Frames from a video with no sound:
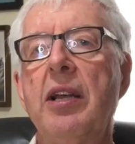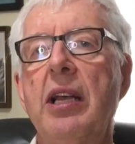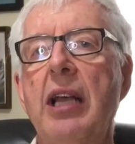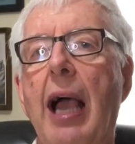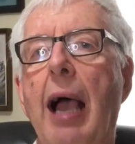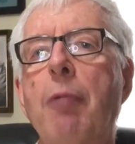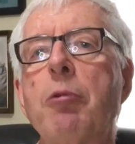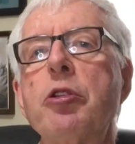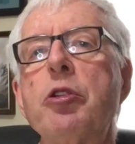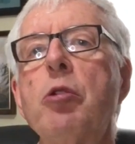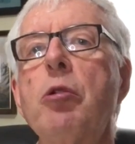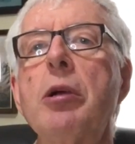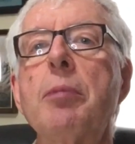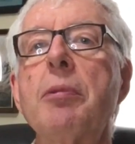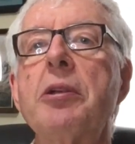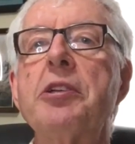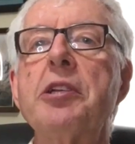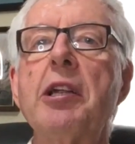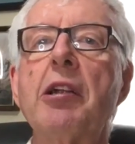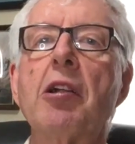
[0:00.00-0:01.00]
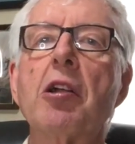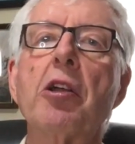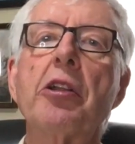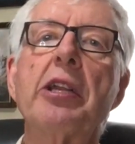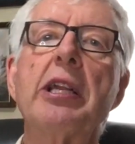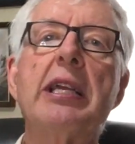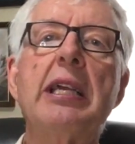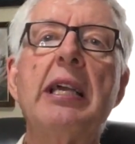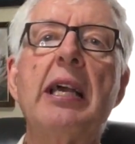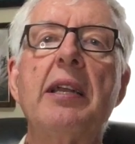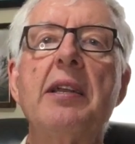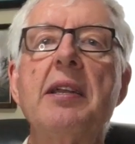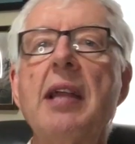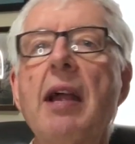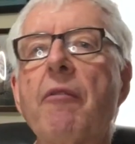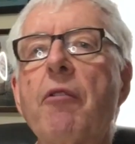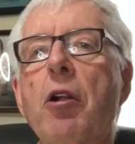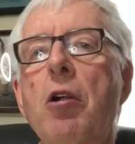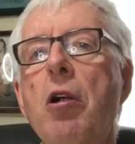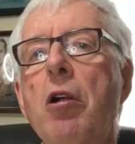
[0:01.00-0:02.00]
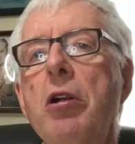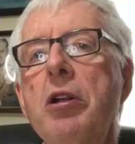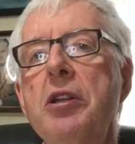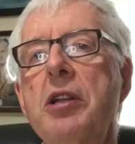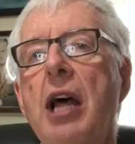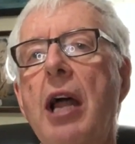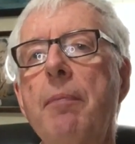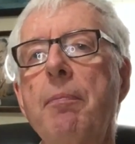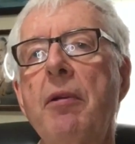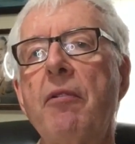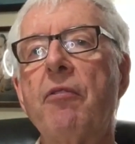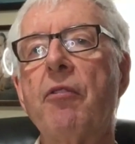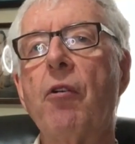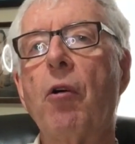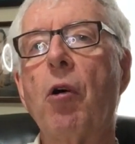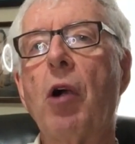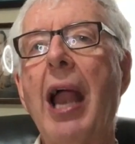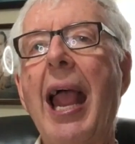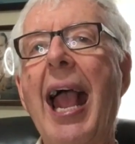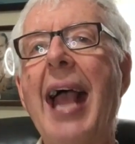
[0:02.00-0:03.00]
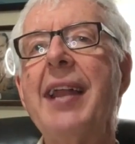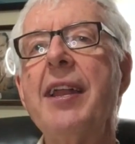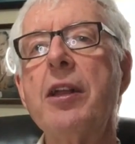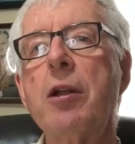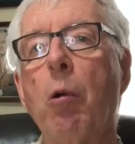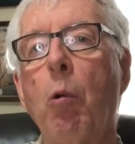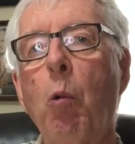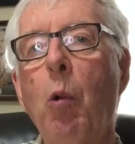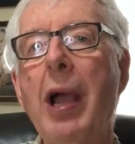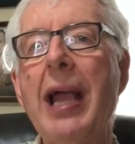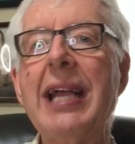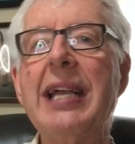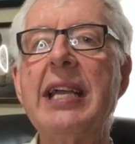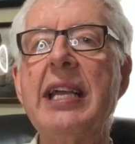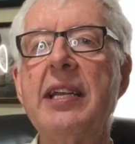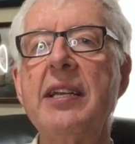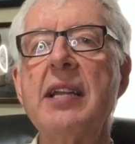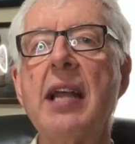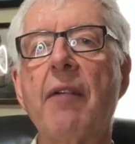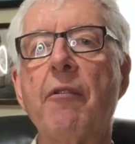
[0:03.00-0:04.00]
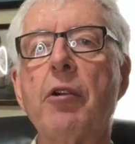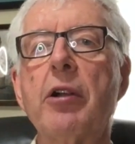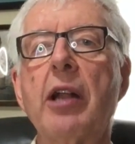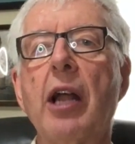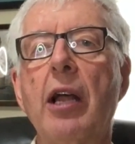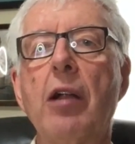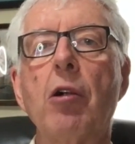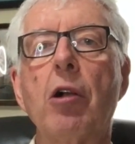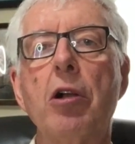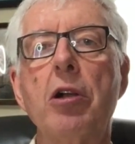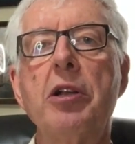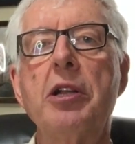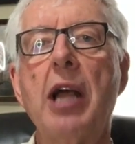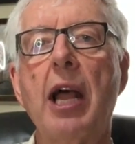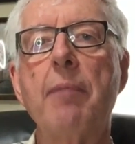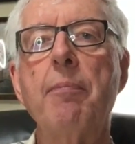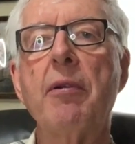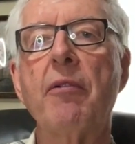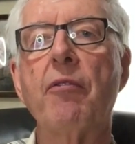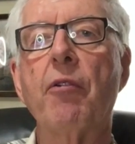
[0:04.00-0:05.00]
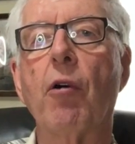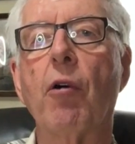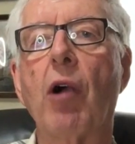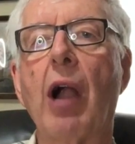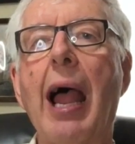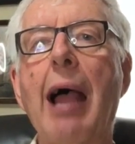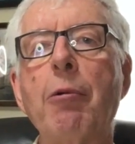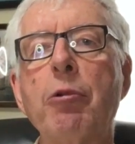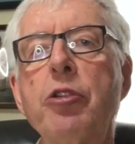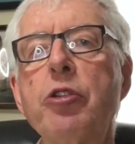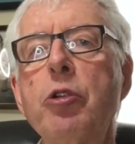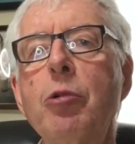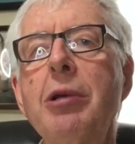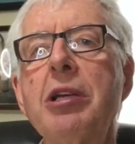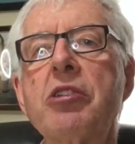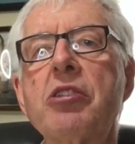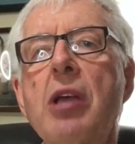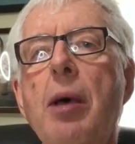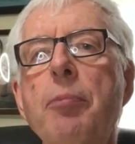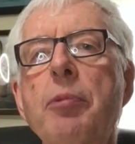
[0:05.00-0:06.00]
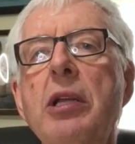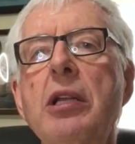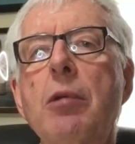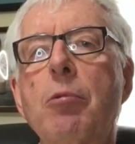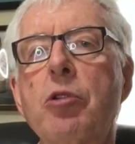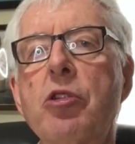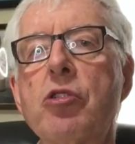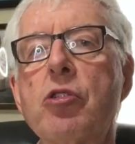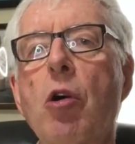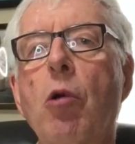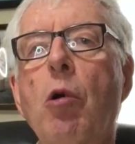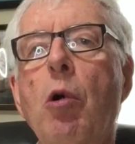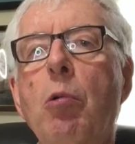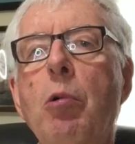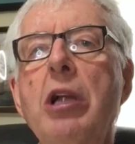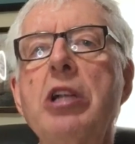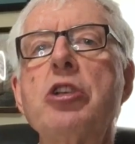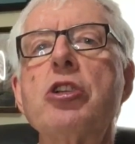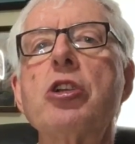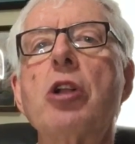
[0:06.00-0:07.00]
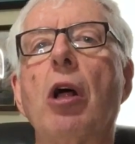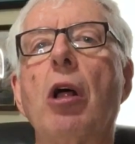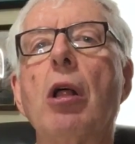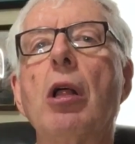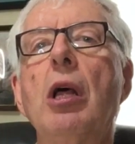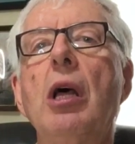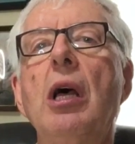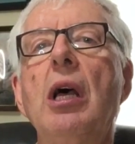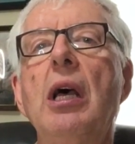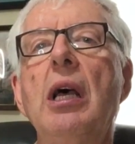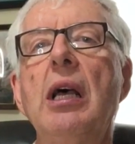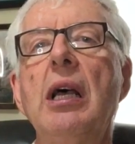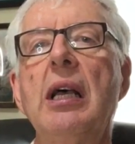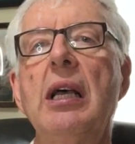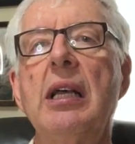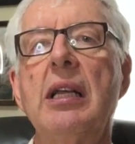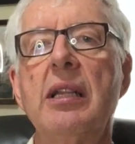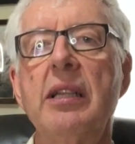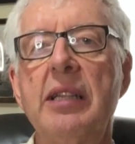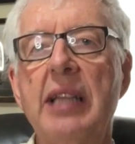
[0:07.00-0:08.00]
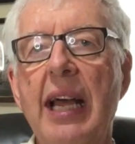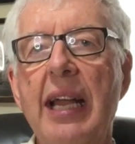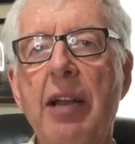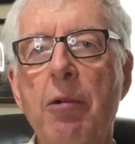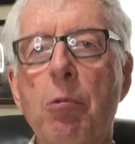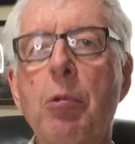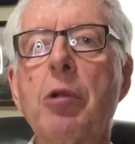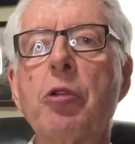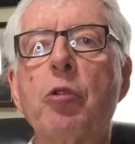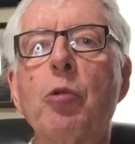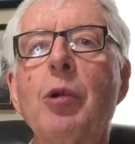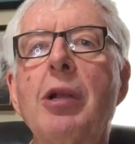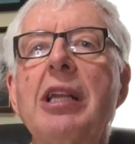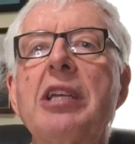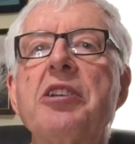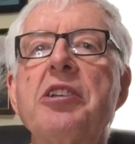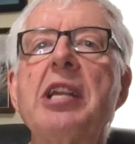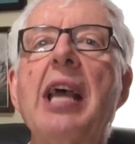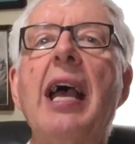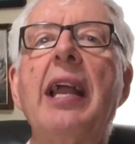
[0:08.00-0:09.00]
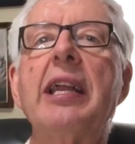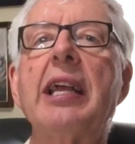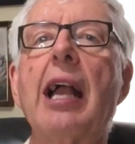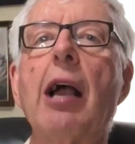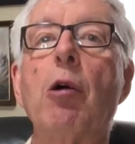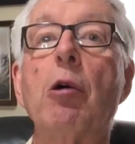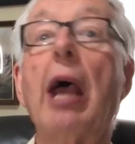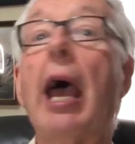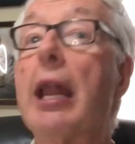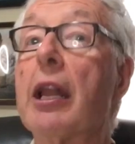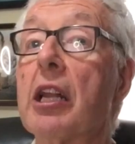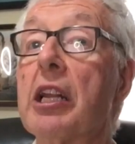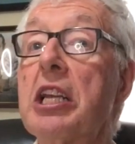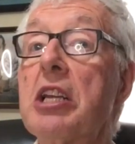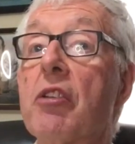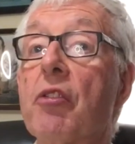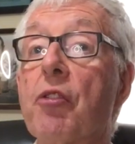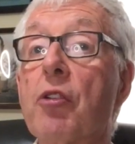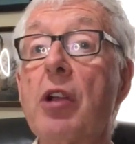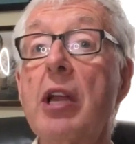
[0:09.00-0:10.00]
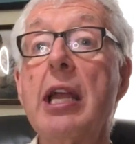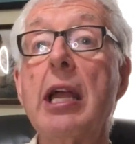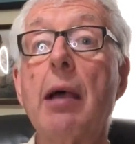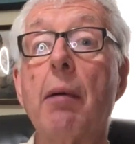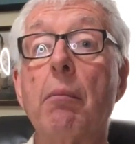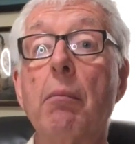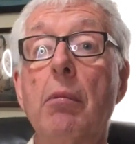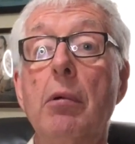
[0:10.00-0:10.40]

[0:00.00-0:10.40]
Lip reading: I was doing material that he had never heard done before, and in a way he'd never heard done before. I was doing something that was so original that it was really standing out, at least for him.